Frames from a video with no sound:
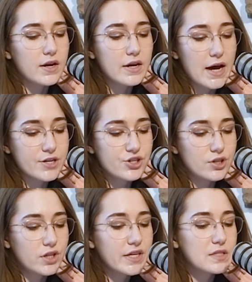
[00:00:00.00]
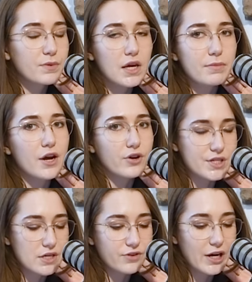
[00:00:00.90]
Nigel is played by
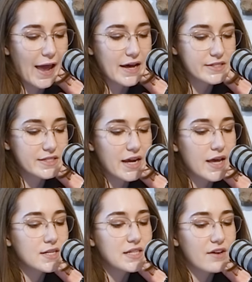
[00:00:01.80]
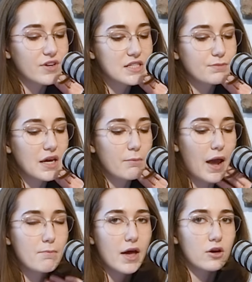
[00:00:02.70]
Christopher Guest and David is played
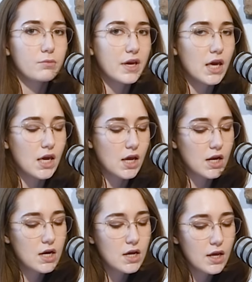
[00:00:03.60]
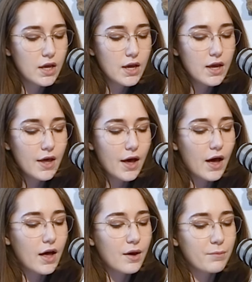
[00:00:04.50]
by Michael McKean.
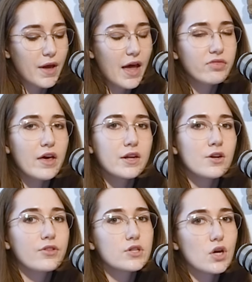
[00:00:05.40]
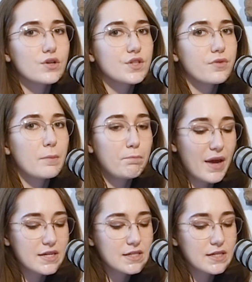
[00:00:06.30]
And then there's also the
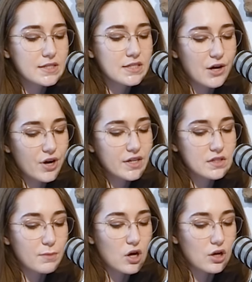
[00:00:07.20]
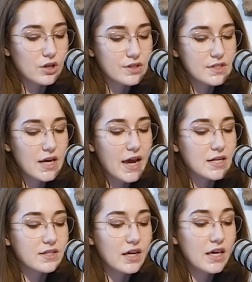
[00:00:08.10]
bassist Derek Smalls
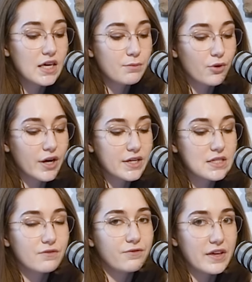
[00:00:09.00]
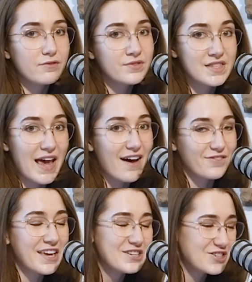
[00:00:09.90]
and the keyboardist Viv
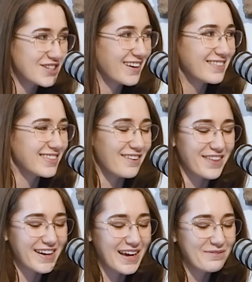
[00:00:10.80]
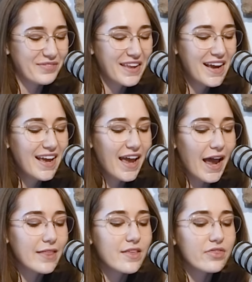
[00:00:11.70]
Savage. I love that name.
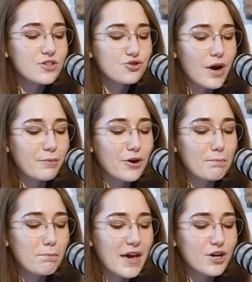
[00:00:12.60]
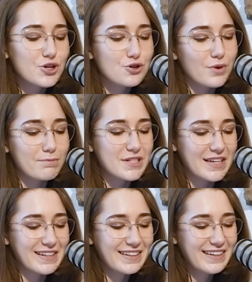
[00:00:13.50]
And then the drummer Mick
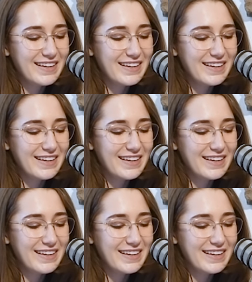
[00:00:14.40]
Shrimpton.